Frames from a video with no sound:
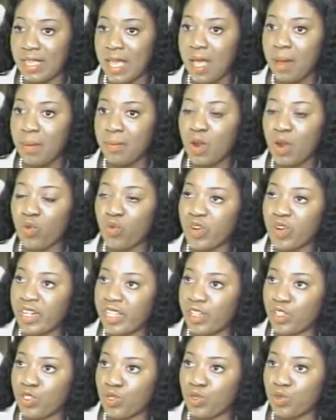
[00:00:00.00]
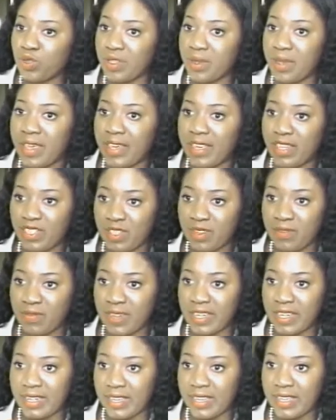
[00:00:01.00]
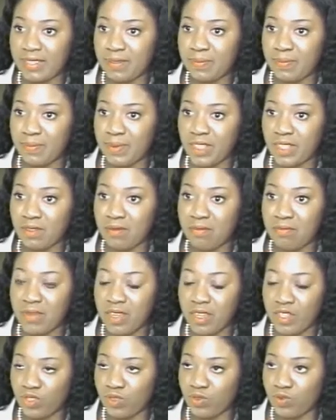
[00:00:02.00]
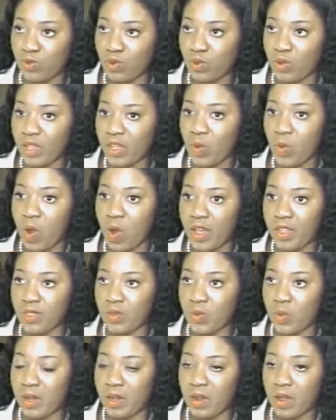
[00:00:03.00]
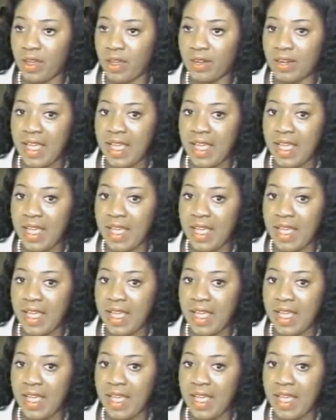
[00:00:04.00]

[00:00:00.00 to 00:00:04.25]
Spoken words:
but really and truly, HIV and AIDS plays a major role in what is going on.